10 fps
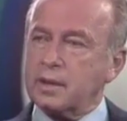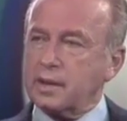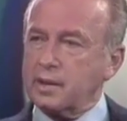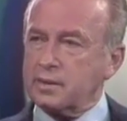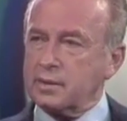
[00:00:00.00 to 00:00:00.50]
They
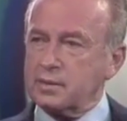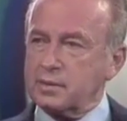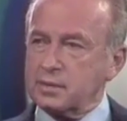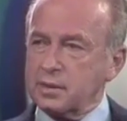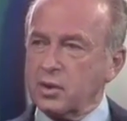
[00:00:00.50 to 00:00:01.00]
are
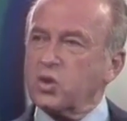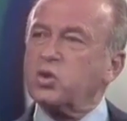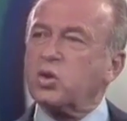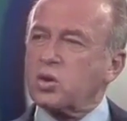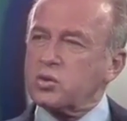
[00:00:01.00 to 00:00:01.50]
dedicated
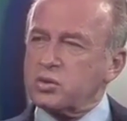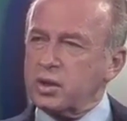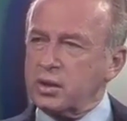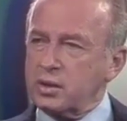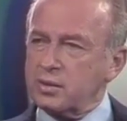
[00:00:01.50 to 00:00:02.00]

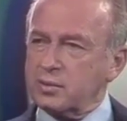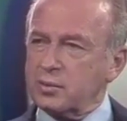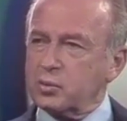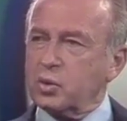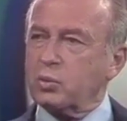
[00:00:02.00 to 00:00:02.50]
to
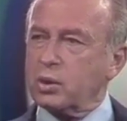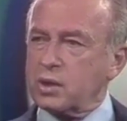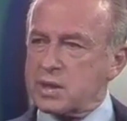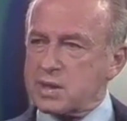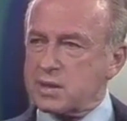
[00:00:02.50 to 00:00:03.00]
continue
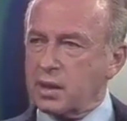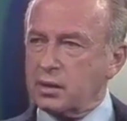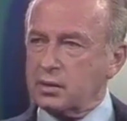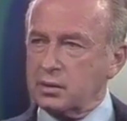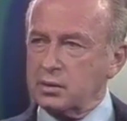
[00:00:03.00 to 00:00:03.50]
to
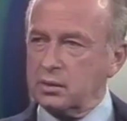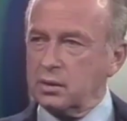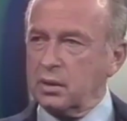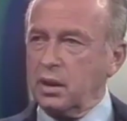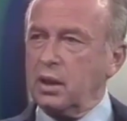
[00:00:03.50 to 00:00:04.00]
what has
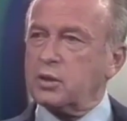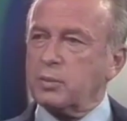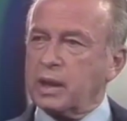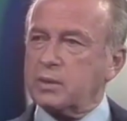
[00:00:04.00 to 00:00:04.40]
started.